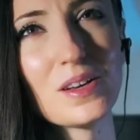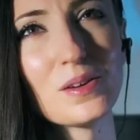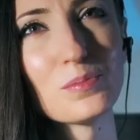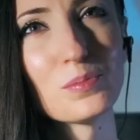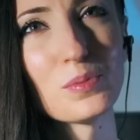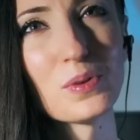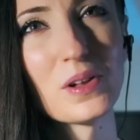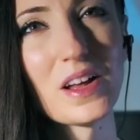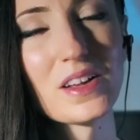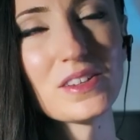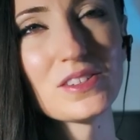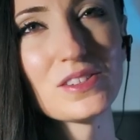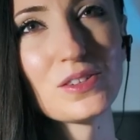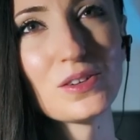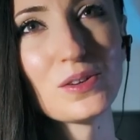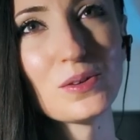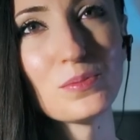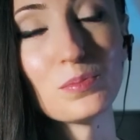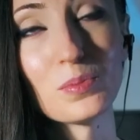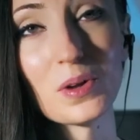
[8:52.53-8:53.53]

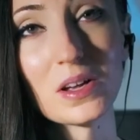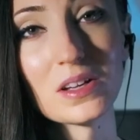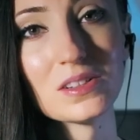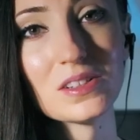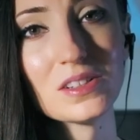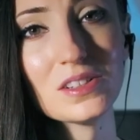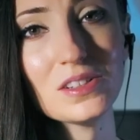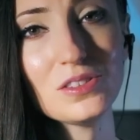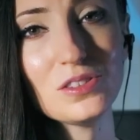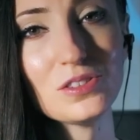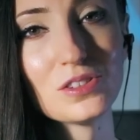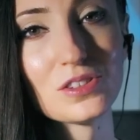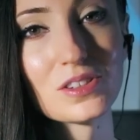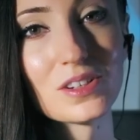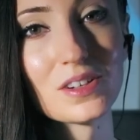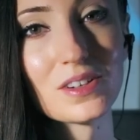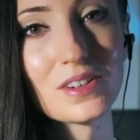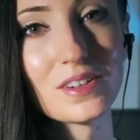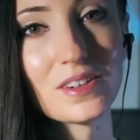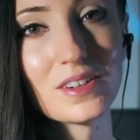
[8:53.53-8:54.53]
plaster bandage
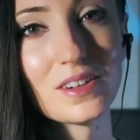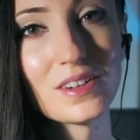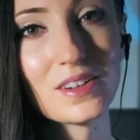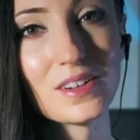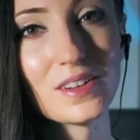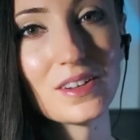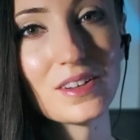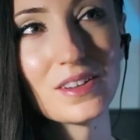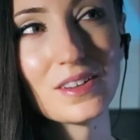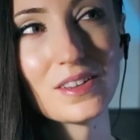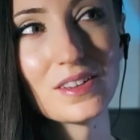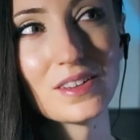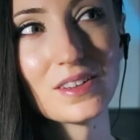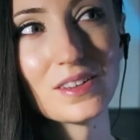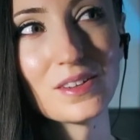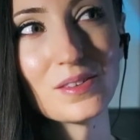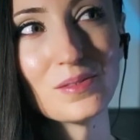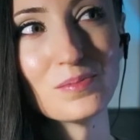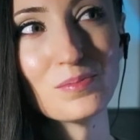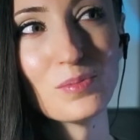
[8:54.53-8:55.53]

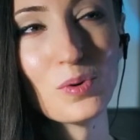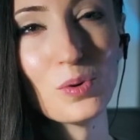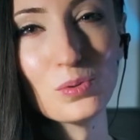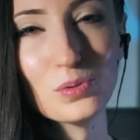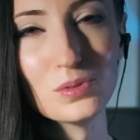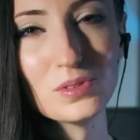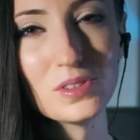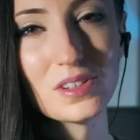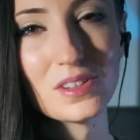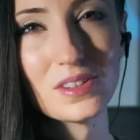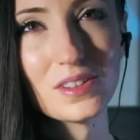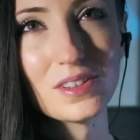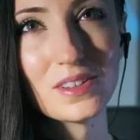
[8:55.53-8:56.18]
mold.